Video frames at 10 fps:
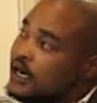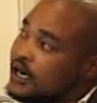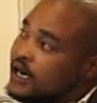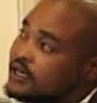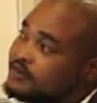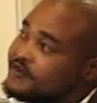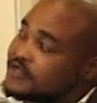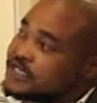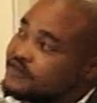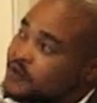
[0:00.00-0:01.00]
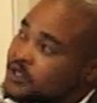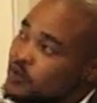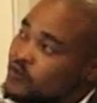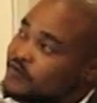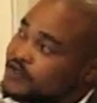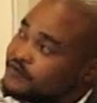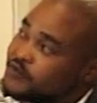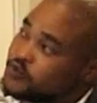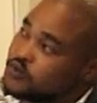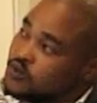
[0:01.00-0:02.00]
Let me first give you an
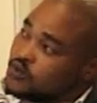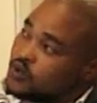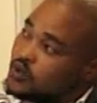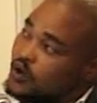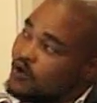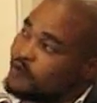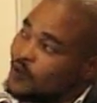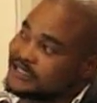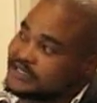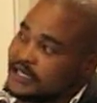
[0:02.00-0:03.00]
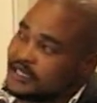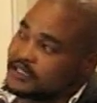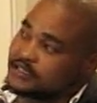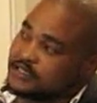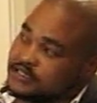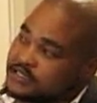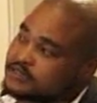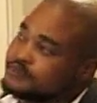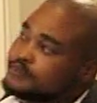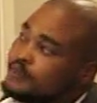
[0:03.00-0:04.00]
overview of what DAL
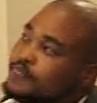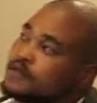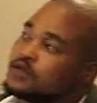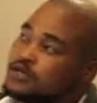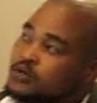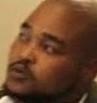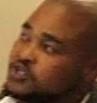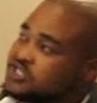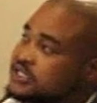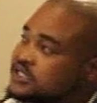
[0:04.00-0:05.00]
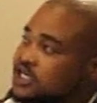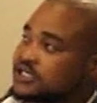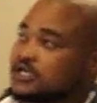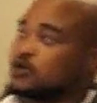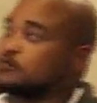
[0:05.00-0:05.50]
is, which is just